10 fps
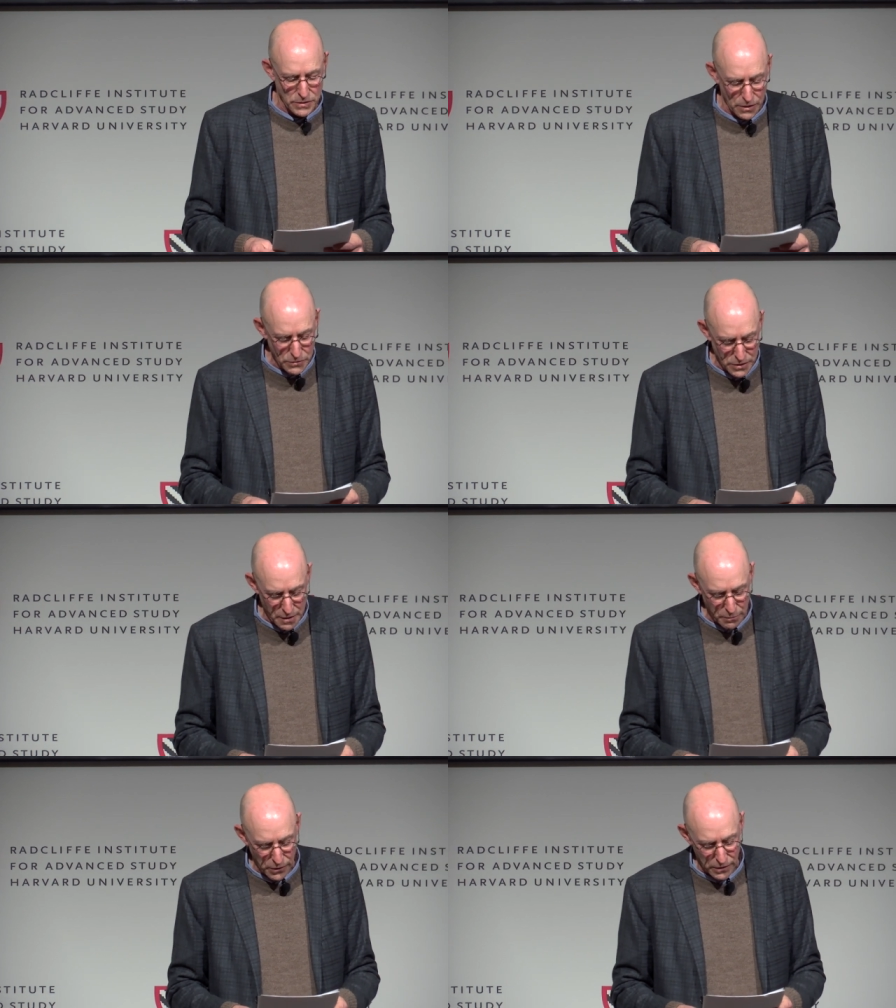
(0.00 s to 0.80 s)
So
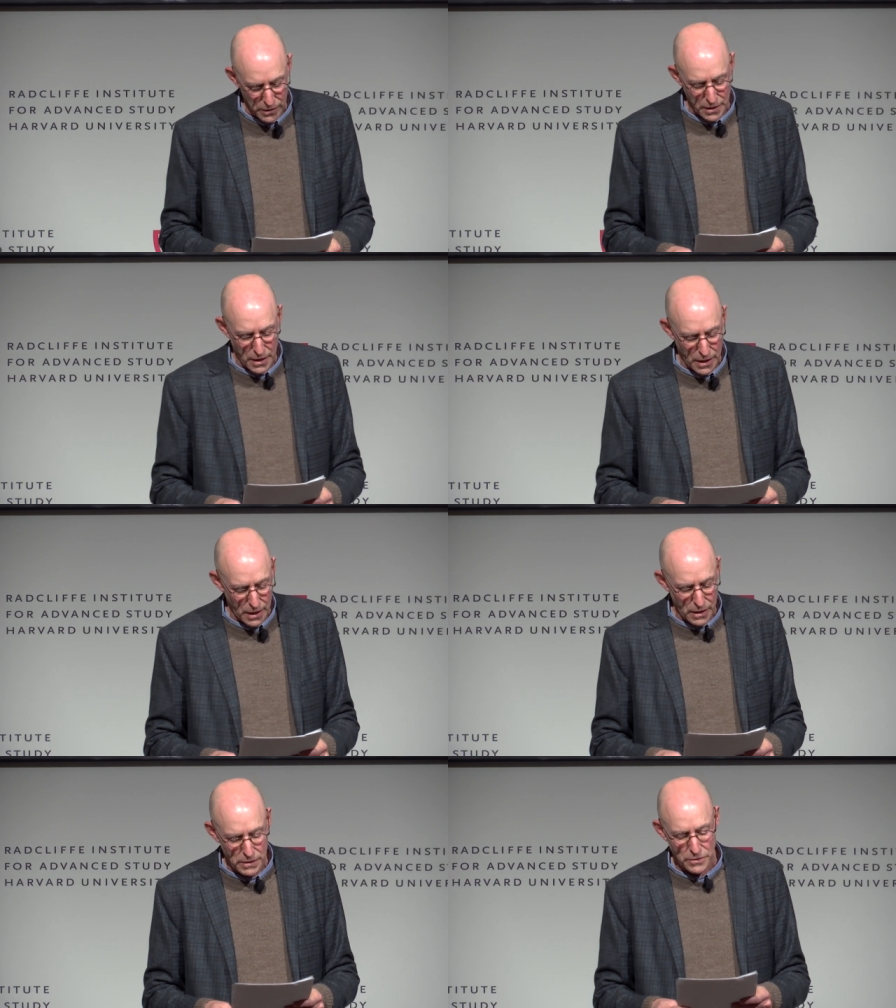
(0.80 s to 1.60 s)
simple,
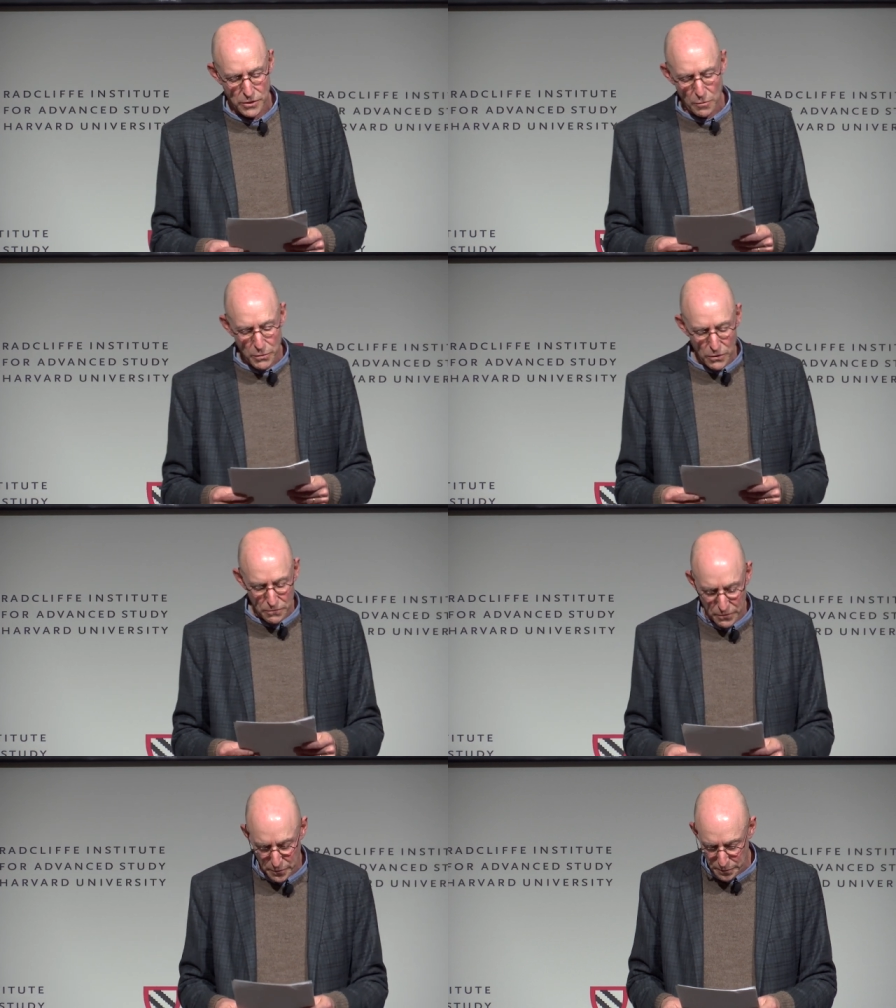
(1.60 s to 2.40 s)
so
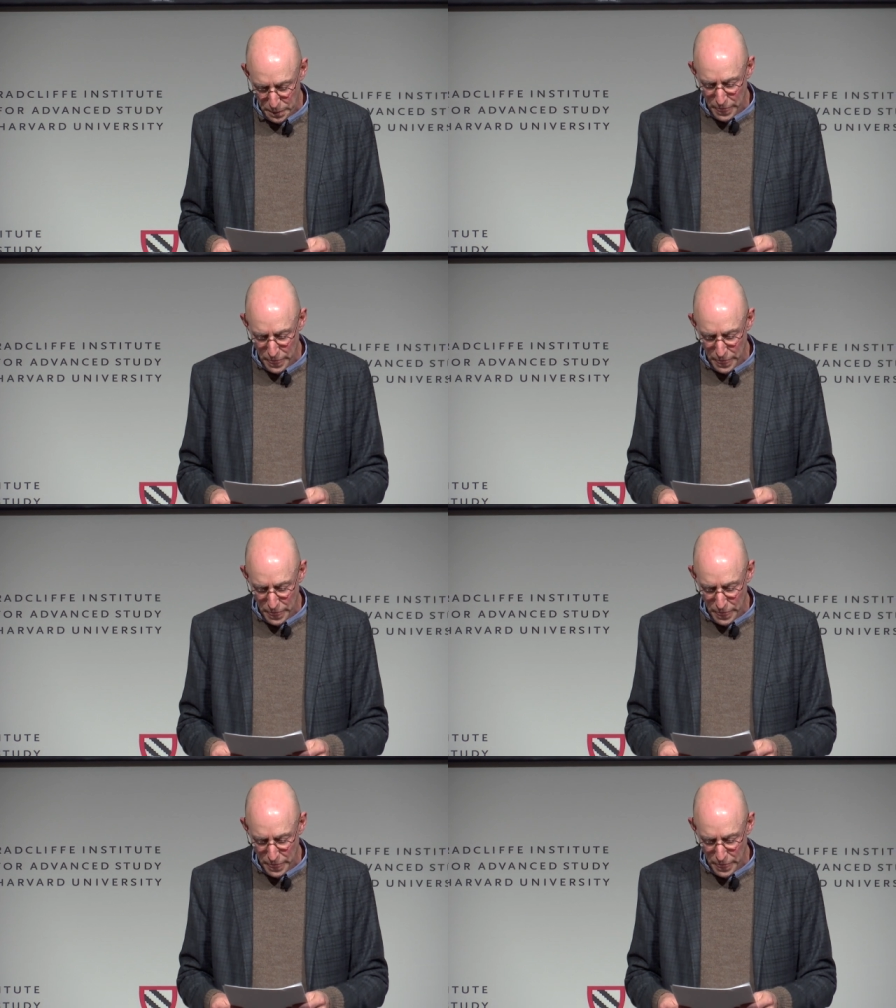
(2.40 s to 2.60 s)
beautiful.